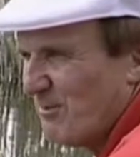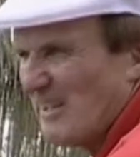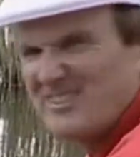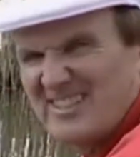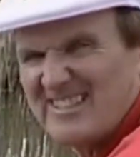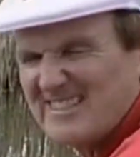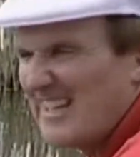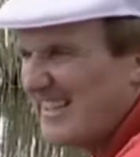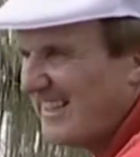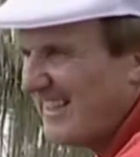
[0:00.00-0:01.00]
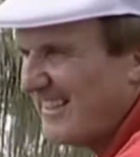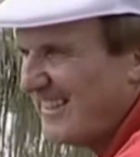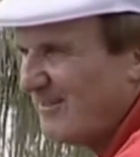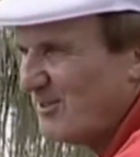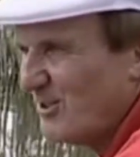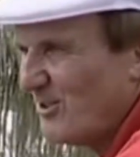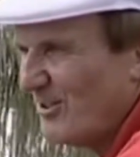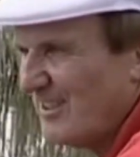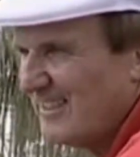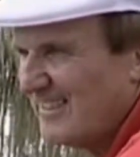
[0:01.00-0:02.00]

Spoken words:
One's going to take it, I'm sure.